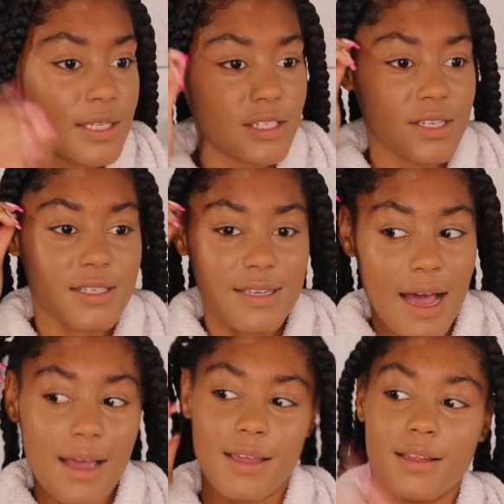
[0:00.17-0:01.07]
is just
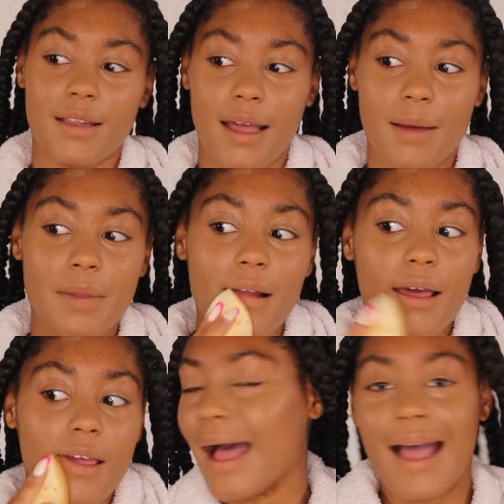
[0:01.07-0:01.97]
not it. Like, I'm not
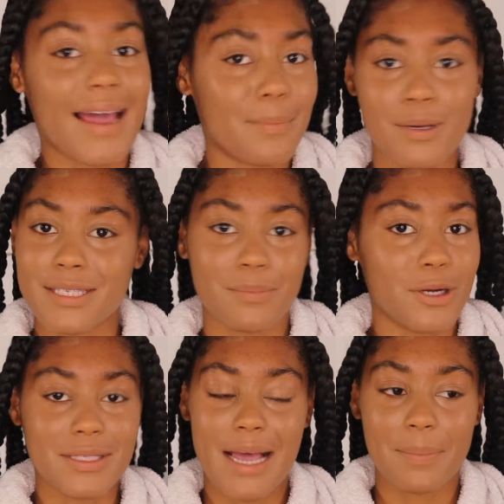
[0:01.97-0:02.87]
liking it. I gotta put something
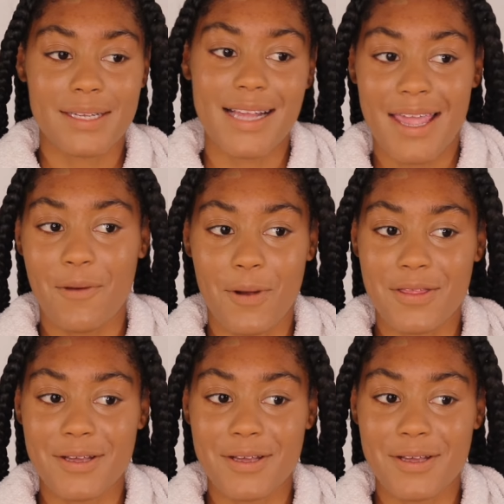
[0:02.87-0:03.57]
on top of this. I can't wear